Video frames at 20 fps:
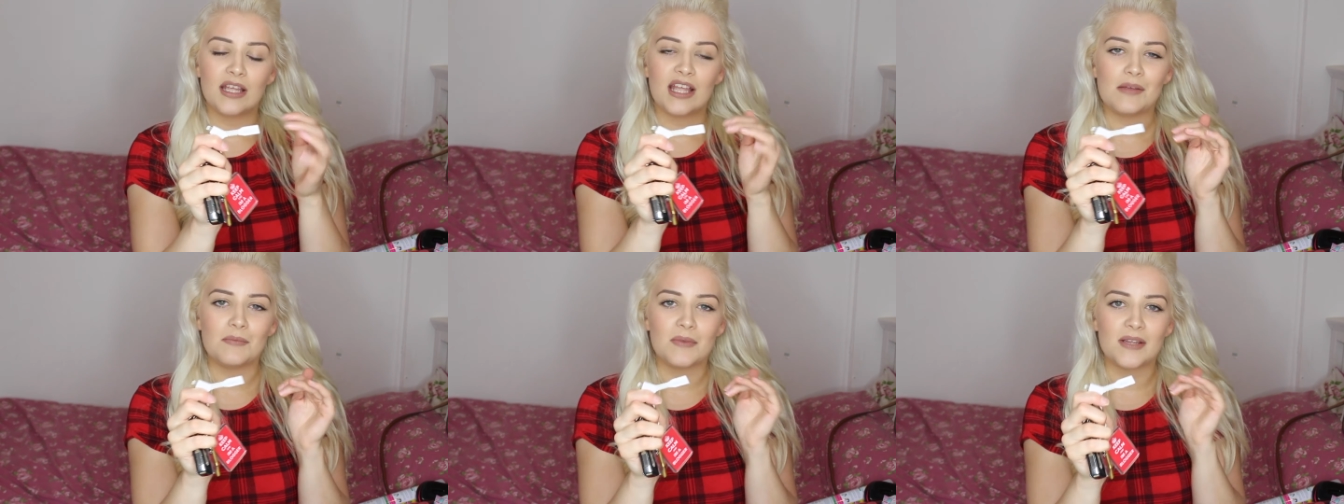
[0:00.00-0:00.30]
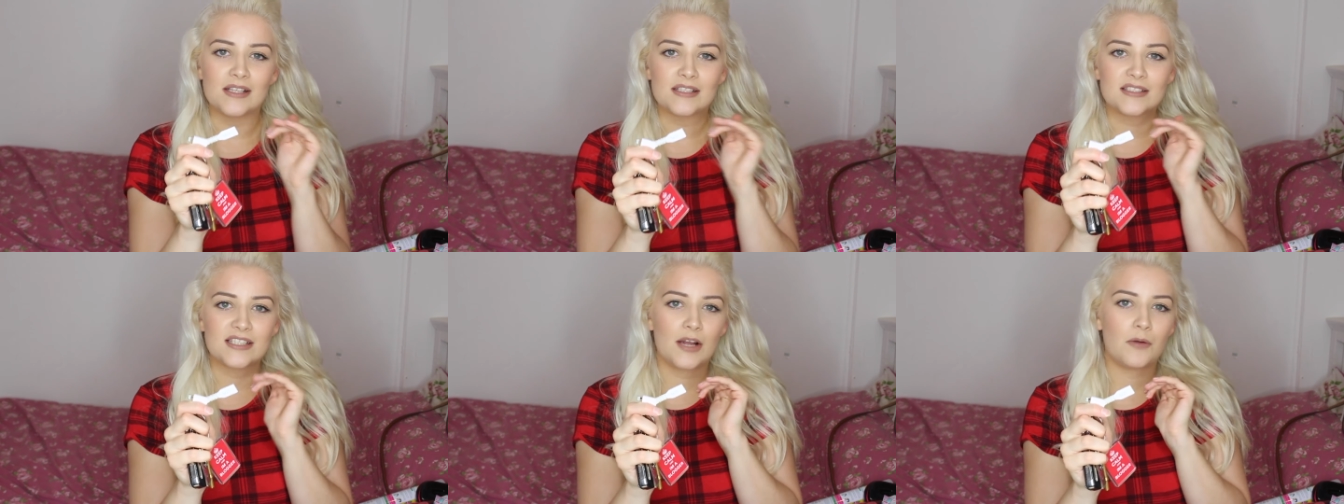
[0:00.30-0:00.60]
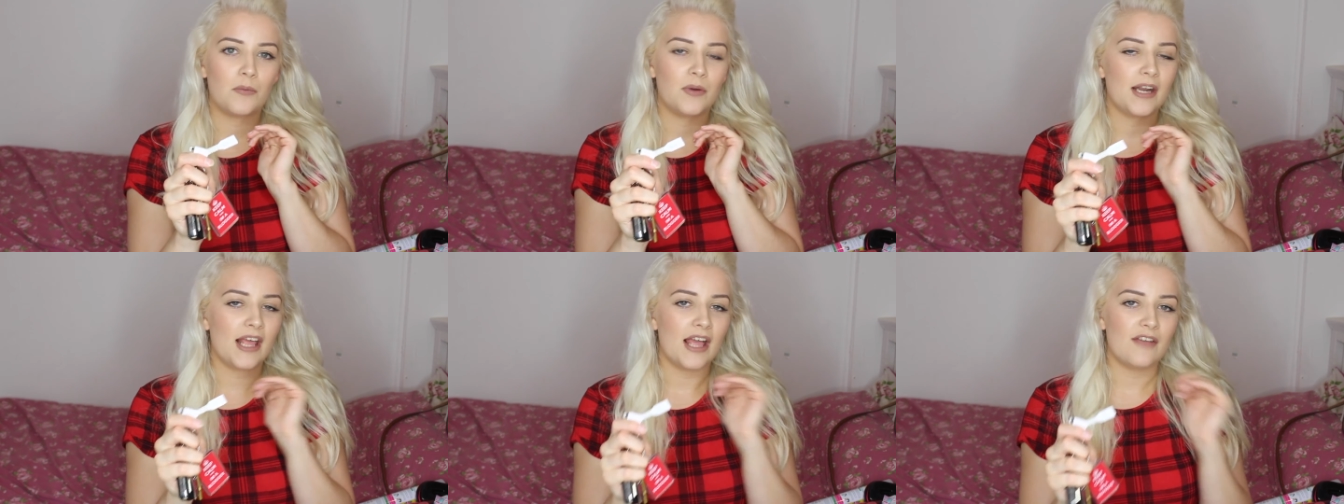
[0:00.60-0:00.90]
It means
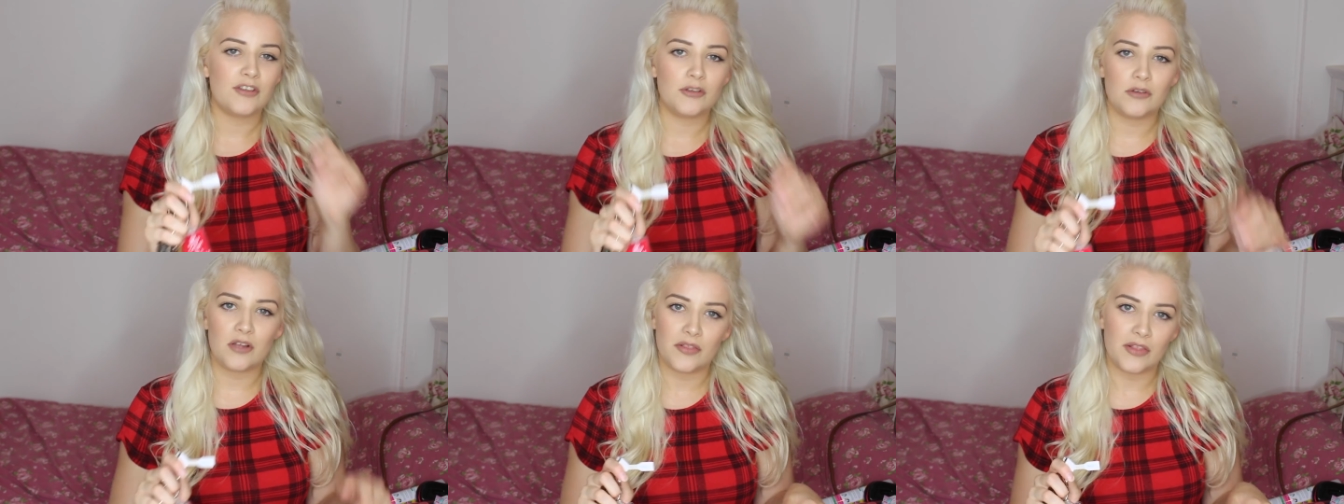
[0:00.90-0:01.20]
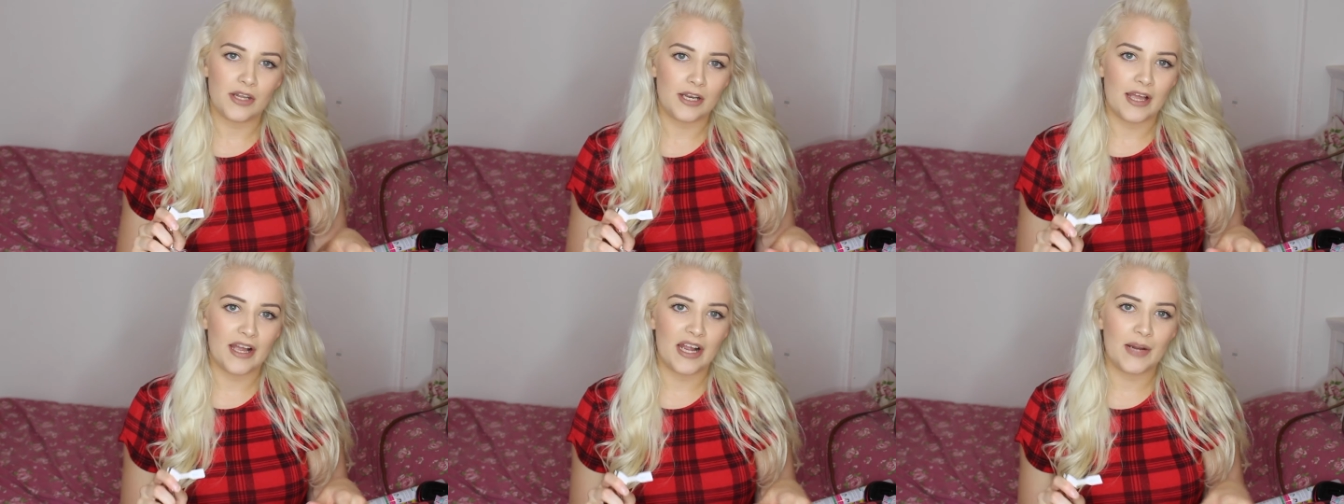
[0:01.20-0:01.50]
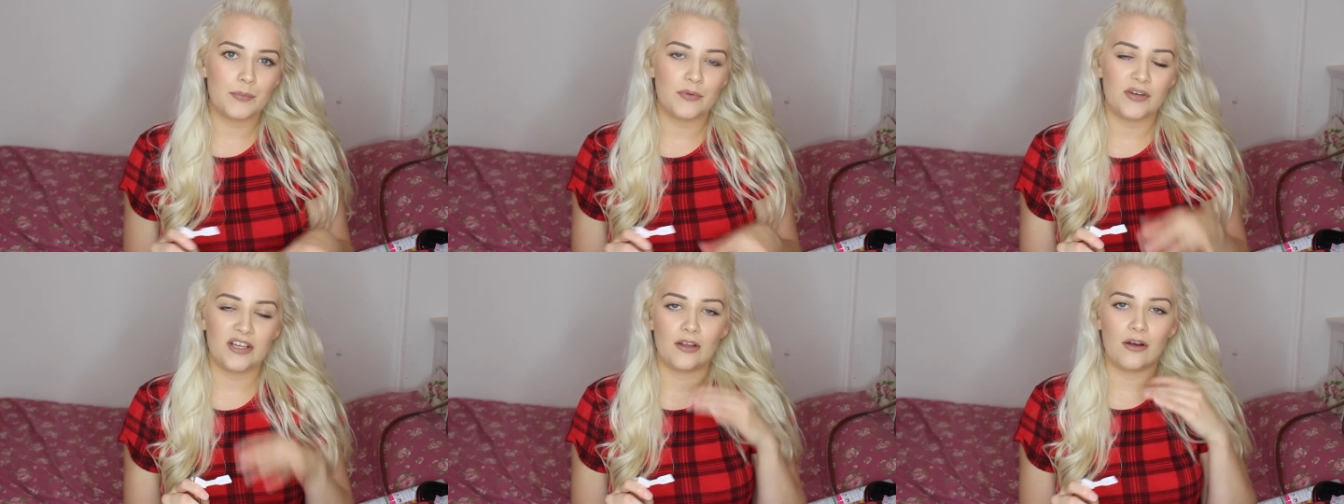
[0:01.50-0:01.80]
that whenever you're at the
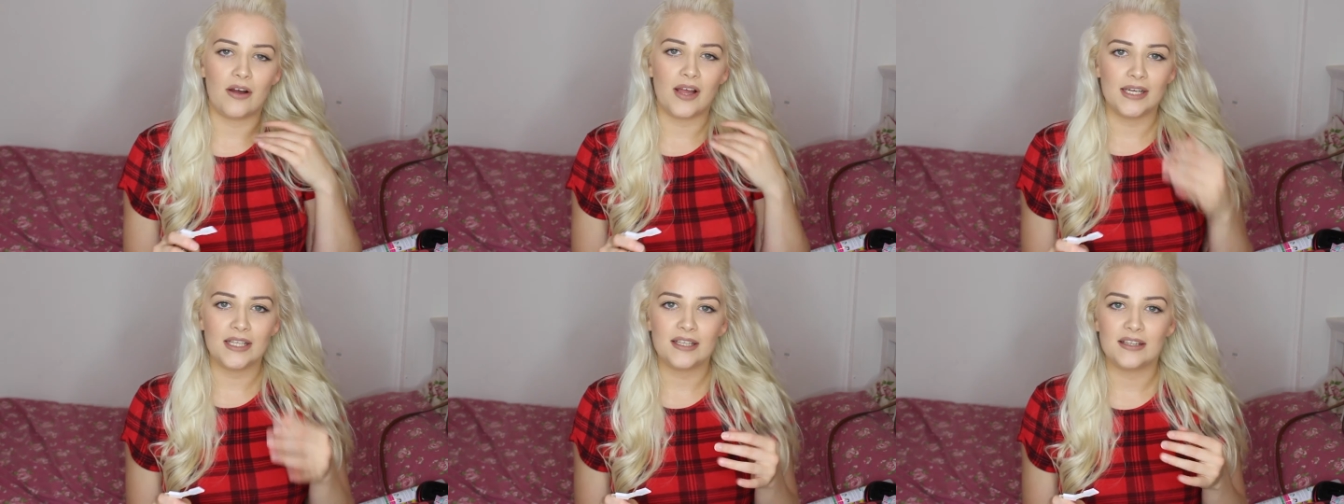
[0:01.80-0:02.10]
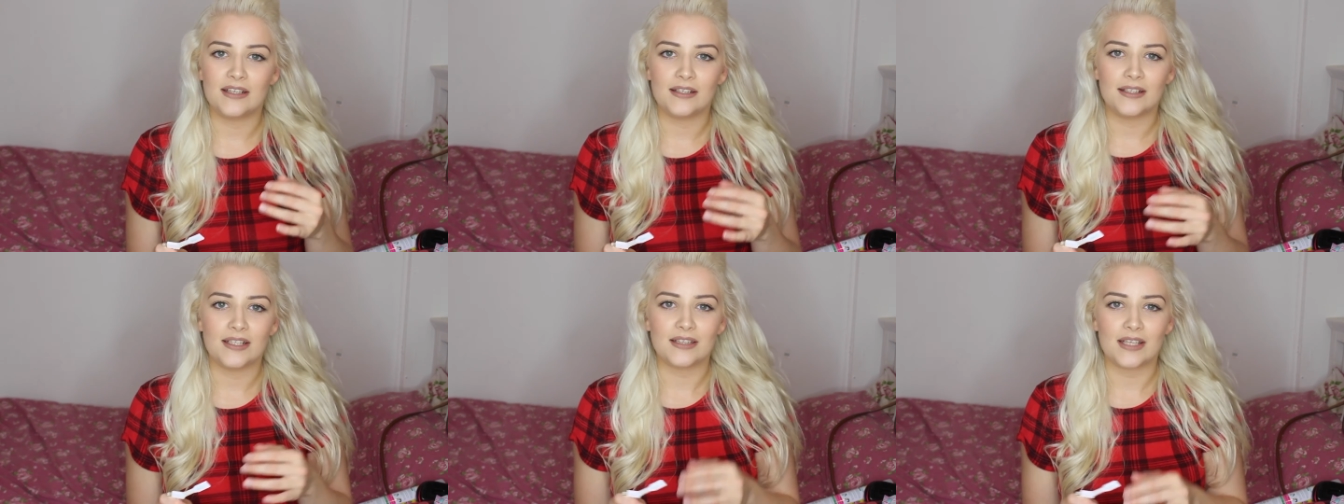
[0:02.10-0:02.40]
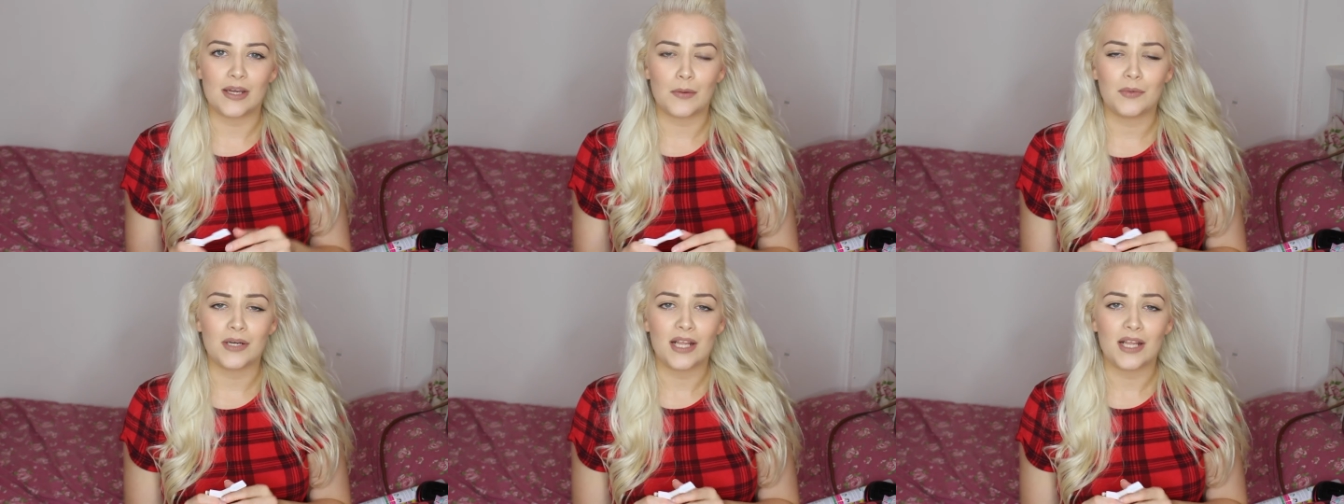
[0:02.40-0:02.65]
library or anything like that,